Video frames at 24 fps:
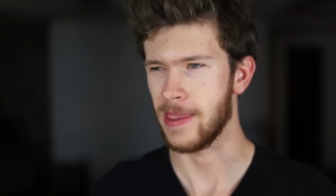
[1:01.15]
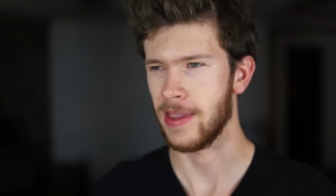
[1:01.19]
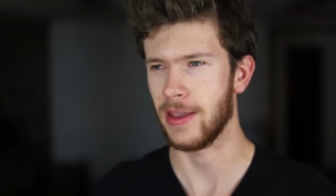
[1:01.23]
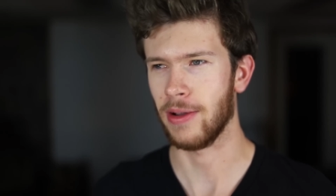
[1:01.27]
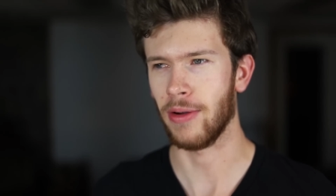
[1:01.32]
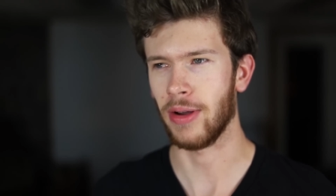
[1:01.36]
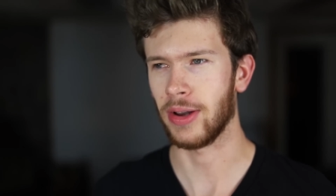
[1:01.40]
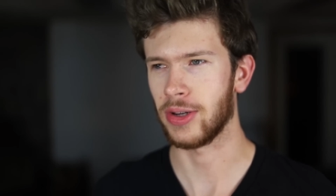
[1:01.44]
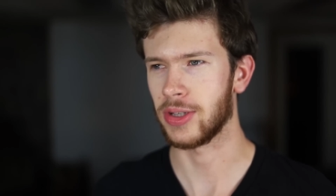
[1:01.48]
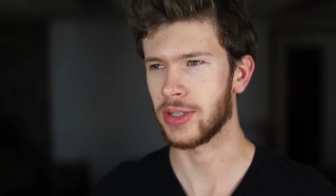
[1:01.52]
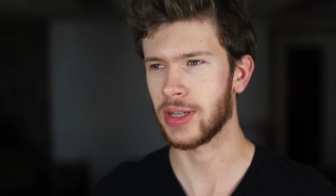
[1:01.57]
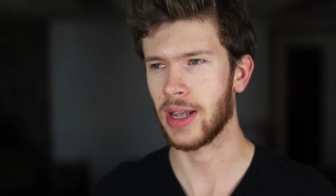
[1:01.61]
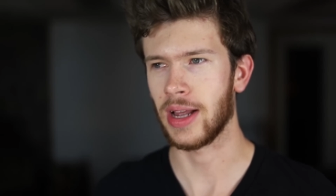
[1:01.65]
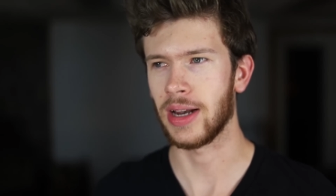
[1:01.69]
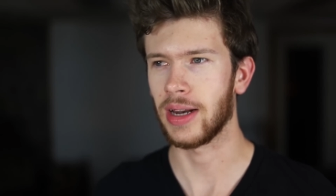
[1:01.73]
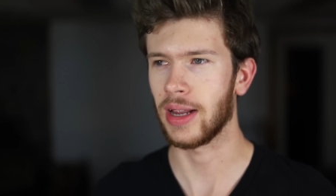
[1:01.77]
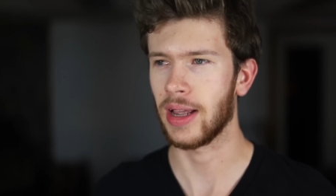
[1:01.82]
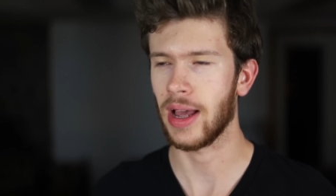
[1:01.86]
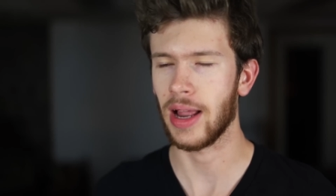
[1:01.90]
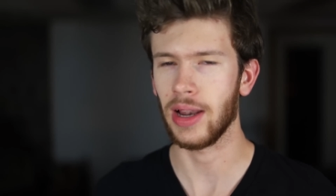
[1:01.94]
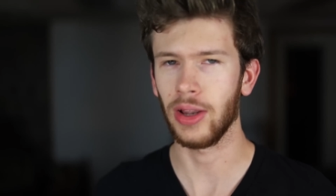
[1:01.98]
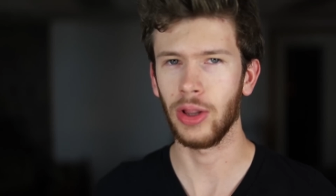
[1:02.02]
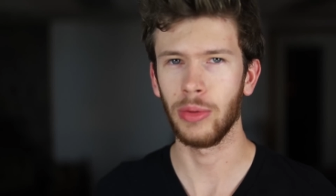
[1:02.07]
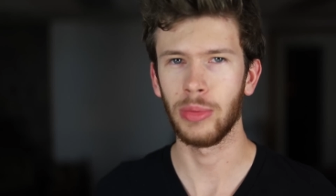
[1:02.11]
you know, I just kind
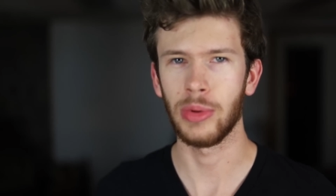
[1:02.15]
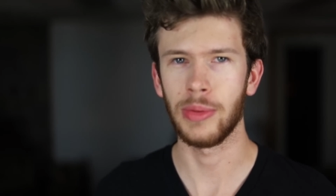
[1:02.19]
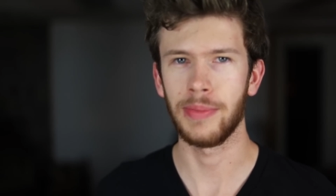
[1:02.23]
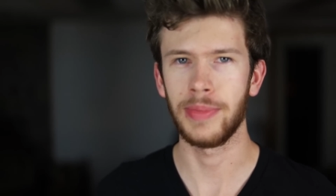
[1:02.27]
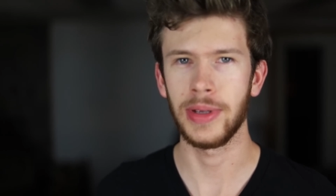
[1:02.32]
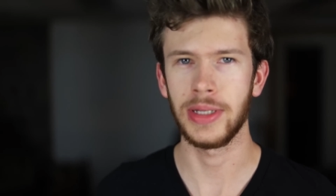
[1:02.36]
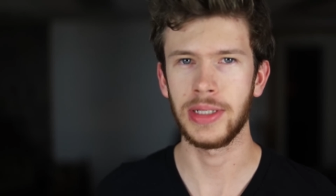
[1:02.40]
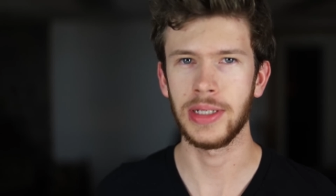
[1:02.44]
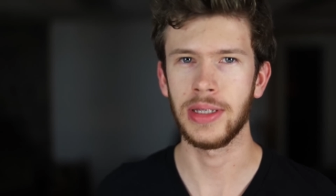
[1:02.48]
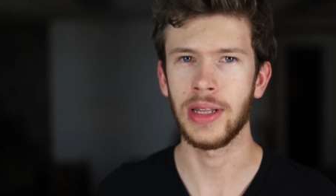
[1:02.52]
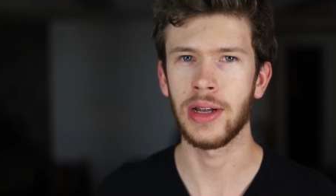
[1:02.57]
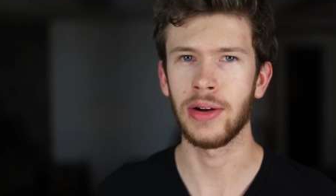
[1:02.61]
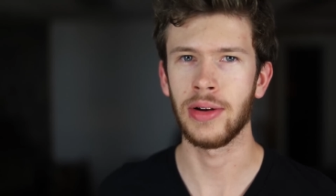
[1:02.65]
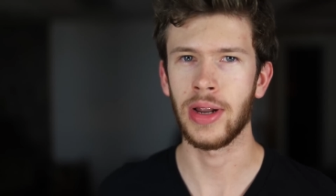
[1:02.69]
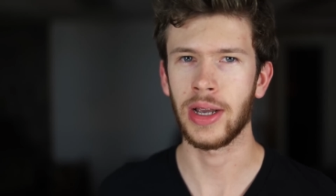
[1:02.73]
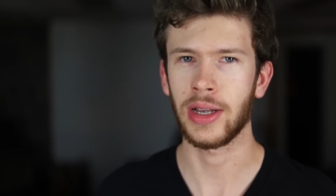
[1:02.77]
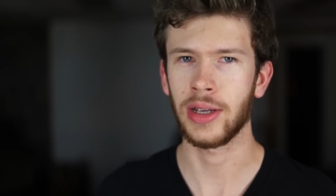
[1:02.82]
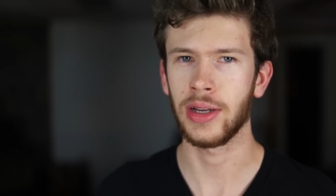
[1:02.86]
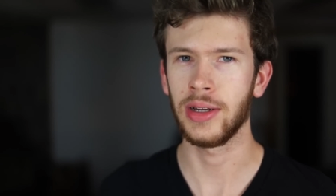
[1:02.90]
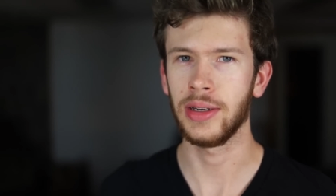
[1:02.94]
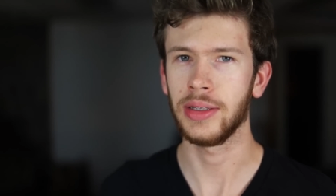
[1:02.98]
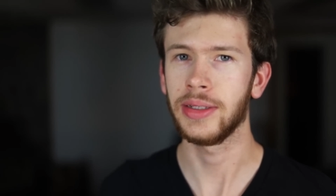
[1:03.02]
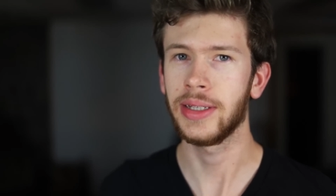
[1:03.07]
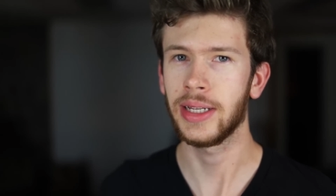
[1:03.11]
of got a little bit busy there and
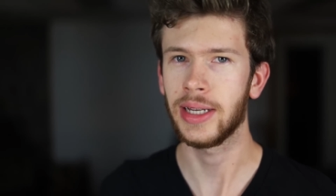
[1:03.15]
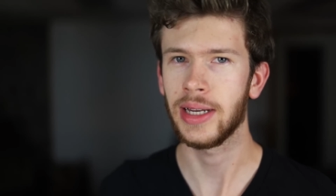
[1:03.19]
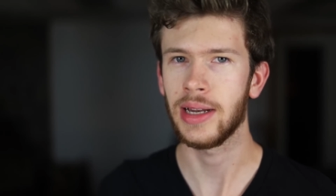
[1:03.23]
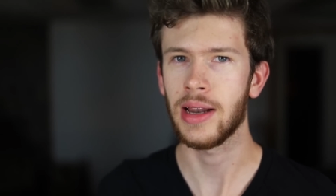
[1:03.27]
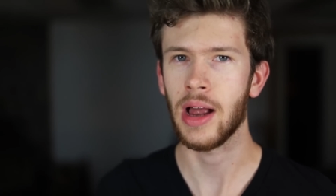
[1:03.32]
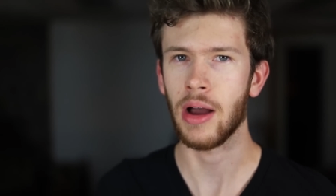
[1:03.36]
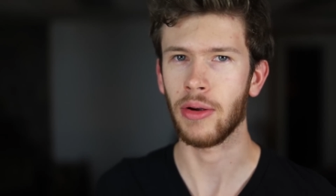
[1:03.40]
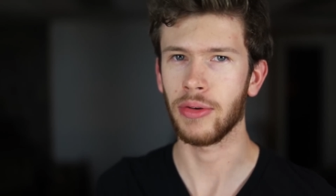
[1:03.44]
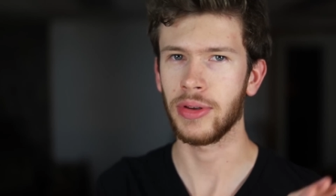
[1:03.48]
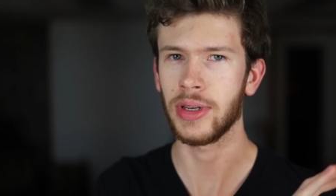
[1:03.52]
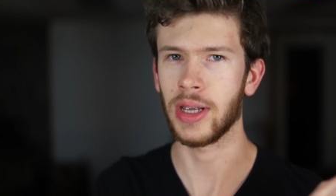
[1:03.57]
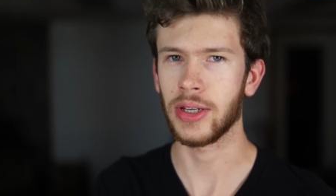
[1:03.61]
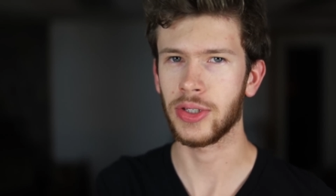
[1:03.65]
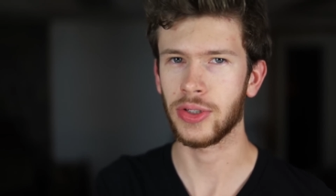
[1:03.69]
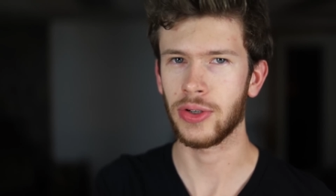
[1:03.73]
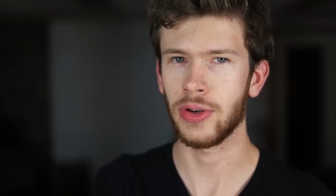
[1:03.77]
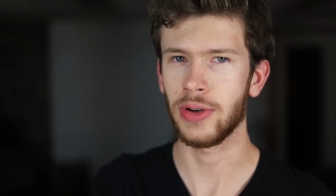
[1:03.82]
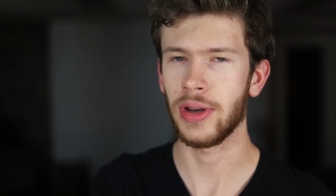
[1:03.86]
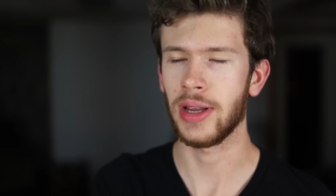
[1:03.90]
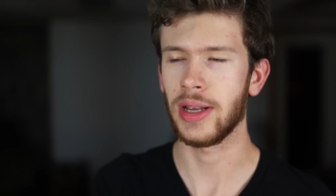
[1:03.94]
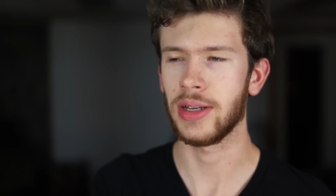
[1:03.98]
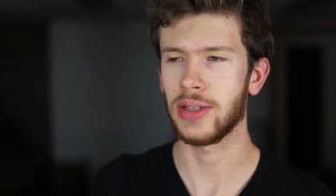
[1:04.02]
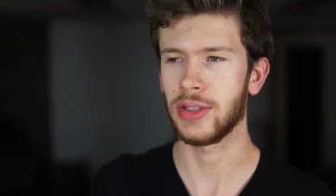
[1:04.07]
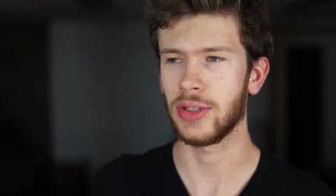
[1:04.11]
I couldn't get it out
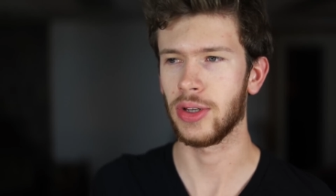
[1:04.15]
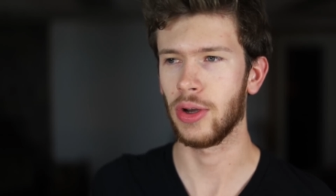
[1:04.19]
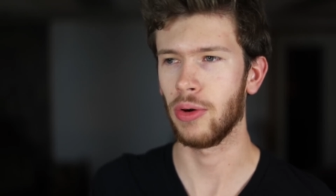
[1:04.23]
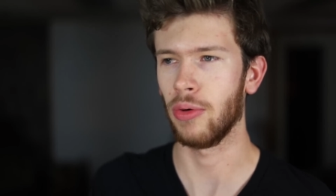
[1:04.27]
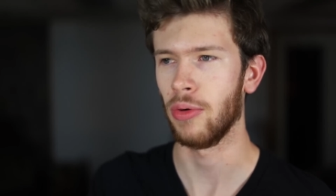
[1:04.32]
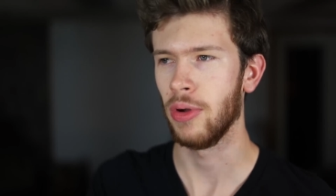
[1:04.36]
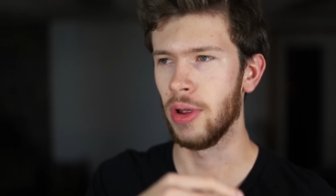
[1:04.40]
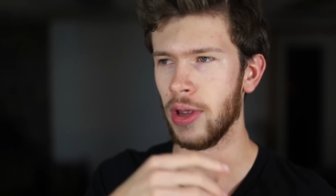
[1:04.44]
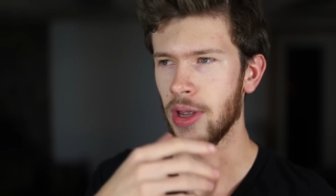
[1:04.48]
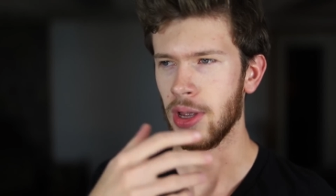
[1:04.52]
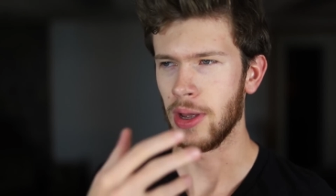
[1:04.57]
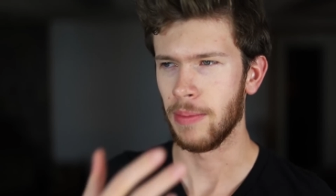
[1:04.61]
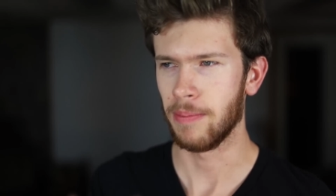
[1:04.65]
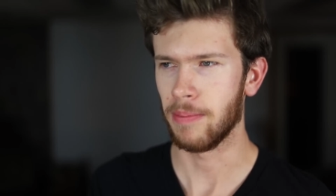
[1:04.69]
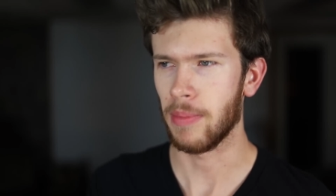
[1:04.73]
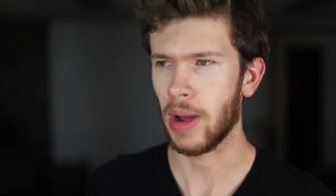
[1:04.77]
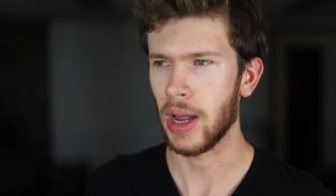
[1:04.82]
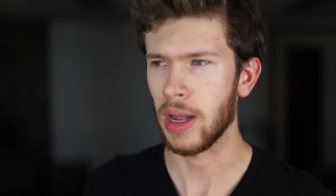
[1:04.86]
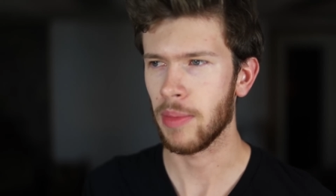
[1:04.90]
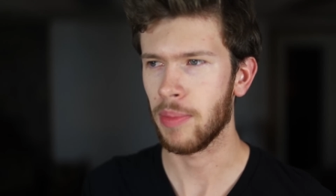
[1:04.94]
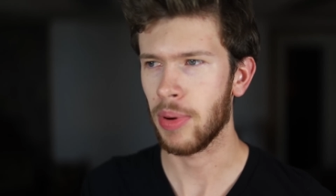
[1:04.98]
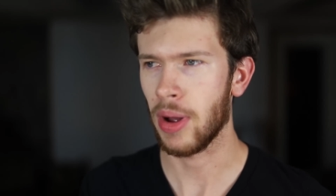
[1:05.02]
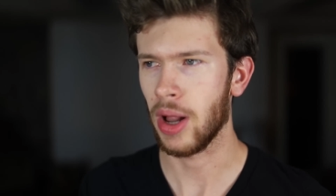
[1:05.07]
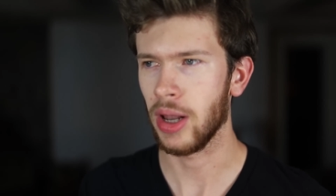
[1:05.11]
yesterday, so
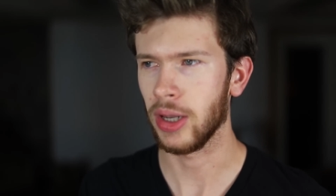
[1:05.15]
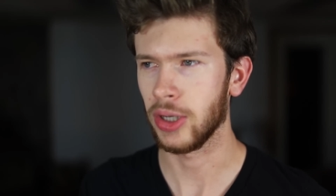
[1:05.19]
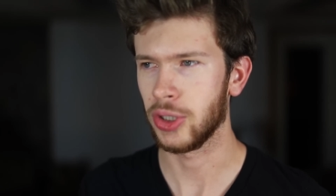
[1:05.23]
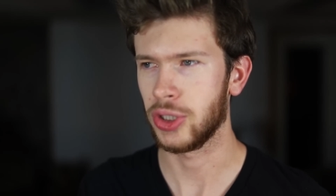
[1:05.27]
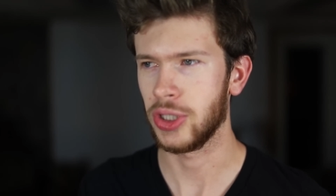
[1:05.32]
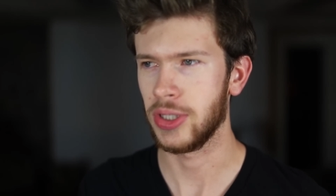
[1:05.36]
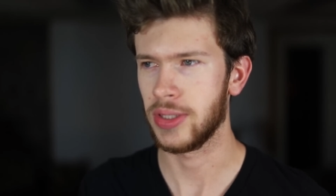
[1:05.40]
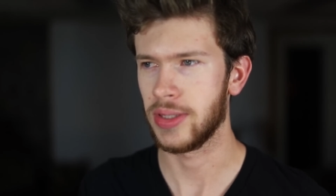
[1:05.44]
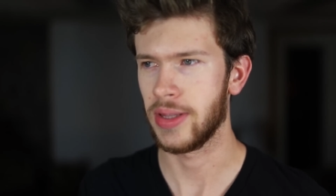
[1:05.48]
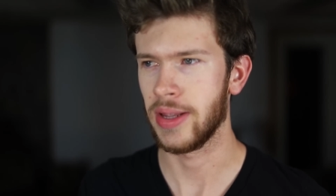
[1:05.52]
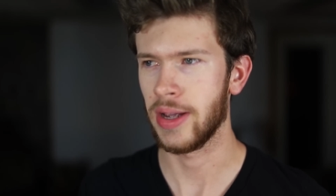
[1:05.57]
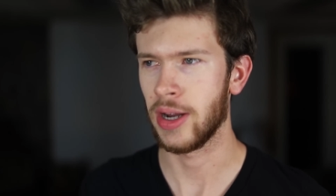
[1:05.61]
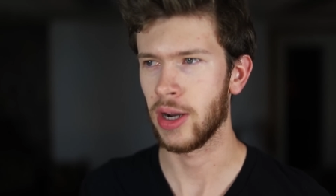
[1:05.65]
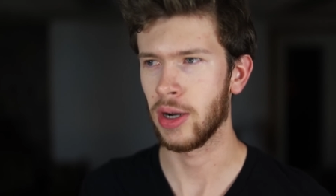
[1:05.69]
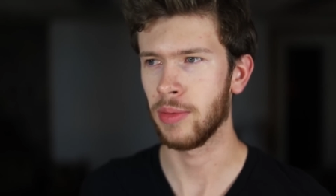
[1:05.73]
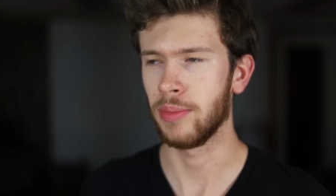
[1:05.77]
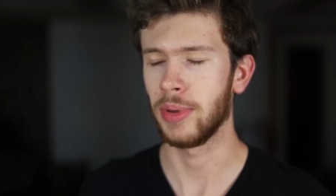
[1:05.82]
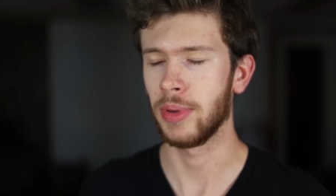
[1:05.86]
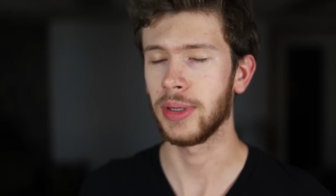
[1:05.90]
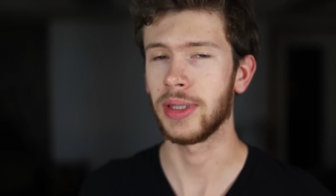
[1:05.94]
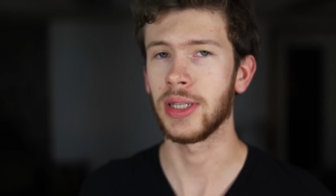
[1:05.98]
my apologies there,